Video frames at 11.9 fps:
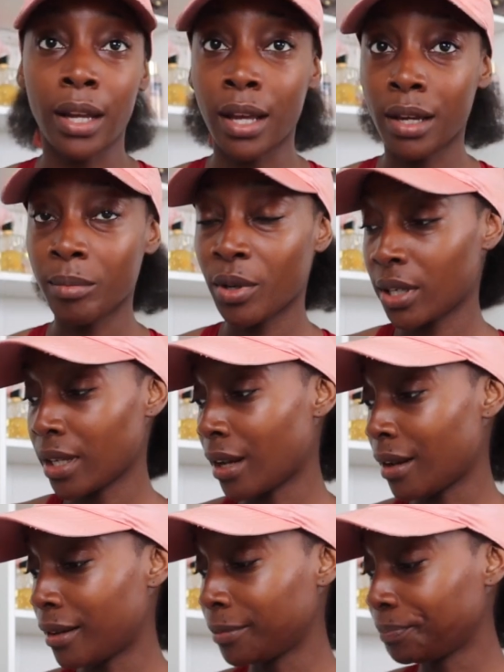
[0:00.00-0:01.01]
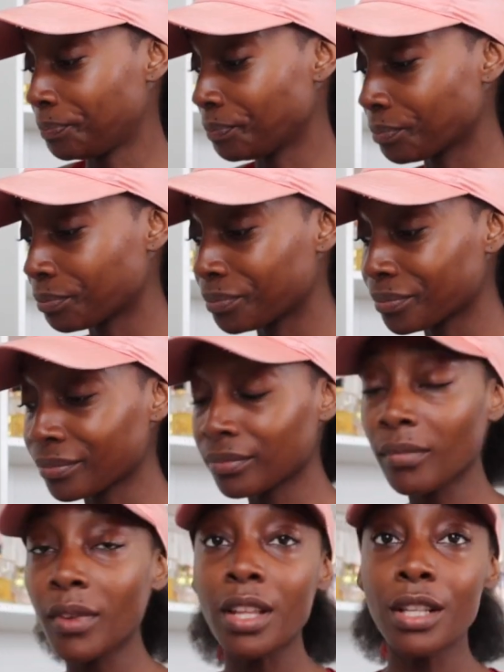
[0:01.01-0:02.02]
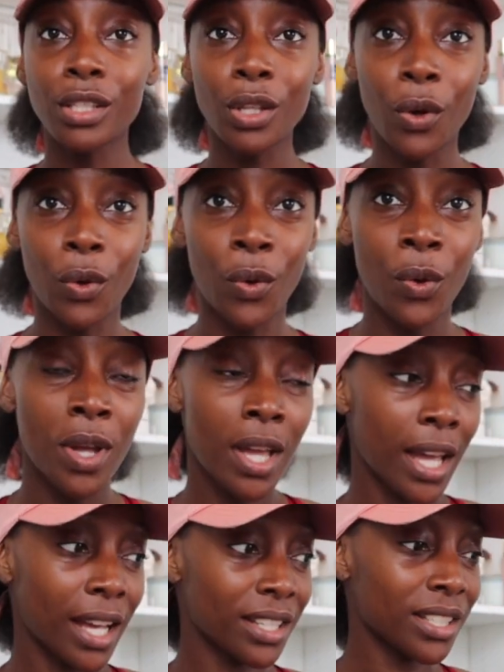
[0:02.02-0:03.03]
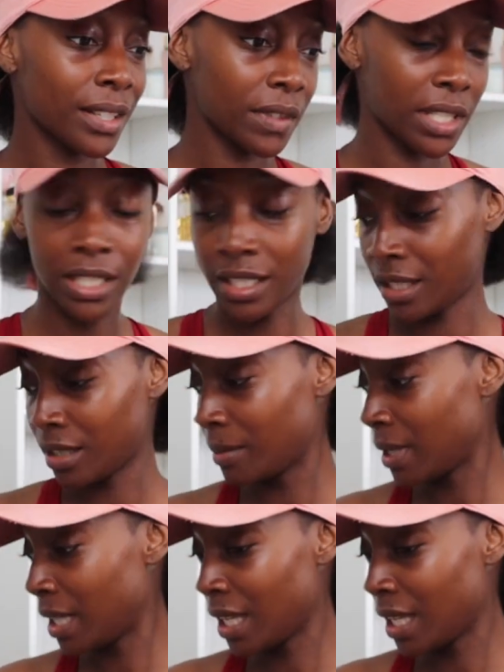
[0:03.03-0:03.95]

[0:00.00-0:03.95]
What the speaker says: hey, good morning, y'all. So, I just left the gym.